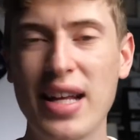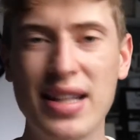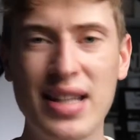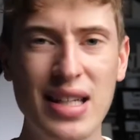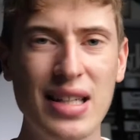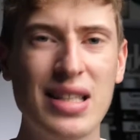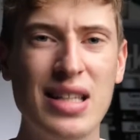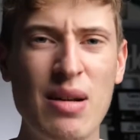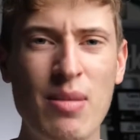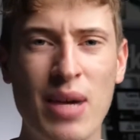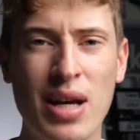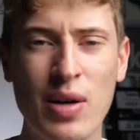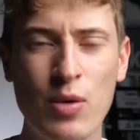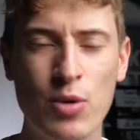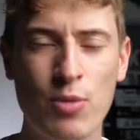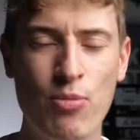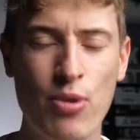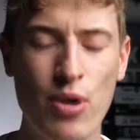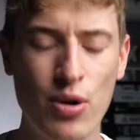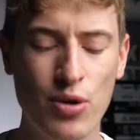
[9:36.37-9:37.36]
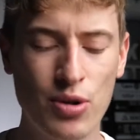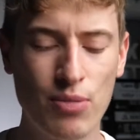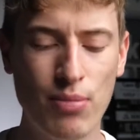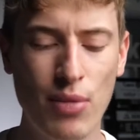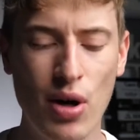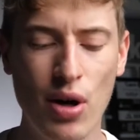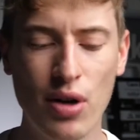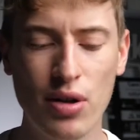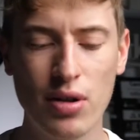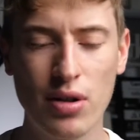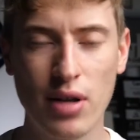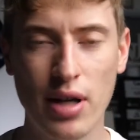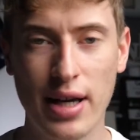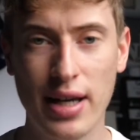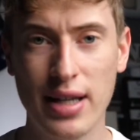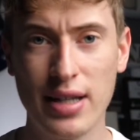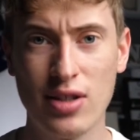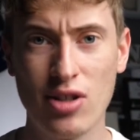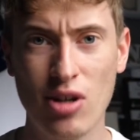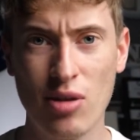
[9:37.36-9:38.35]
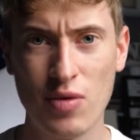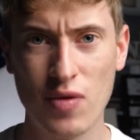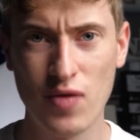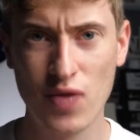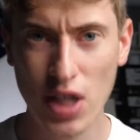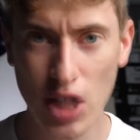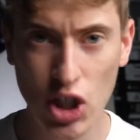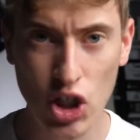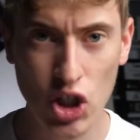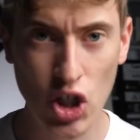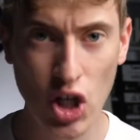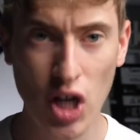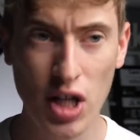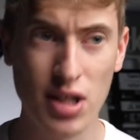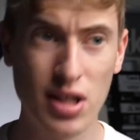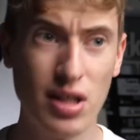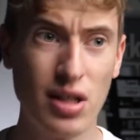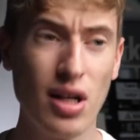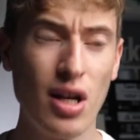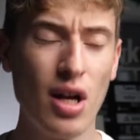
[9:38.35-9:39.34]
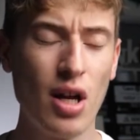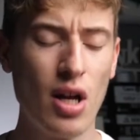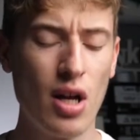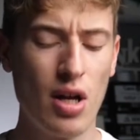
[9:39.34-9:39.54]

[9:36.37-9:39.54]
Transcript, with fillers: It didn't seem like it was print on demand, like in terms of t-shirts and